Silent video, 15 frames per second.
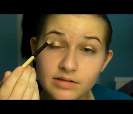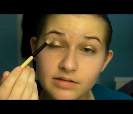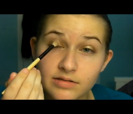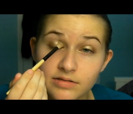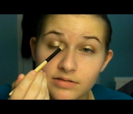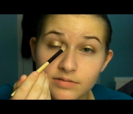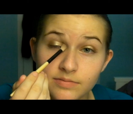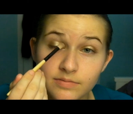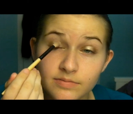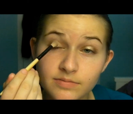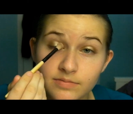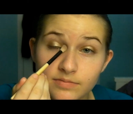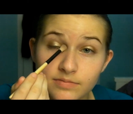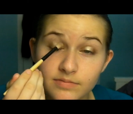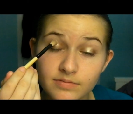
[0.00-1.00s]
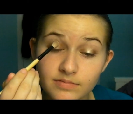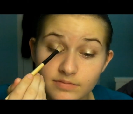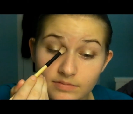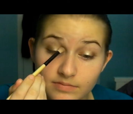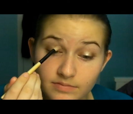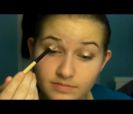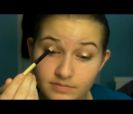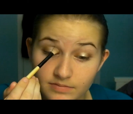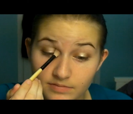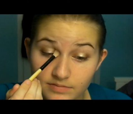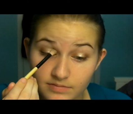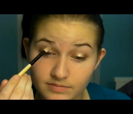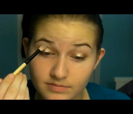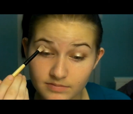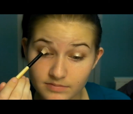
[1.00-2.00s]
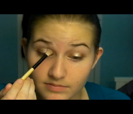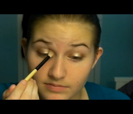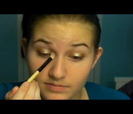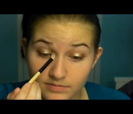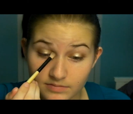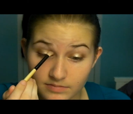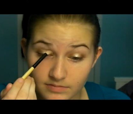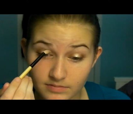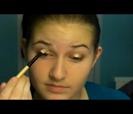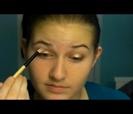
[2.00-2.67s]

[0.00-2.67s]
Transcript: (silence)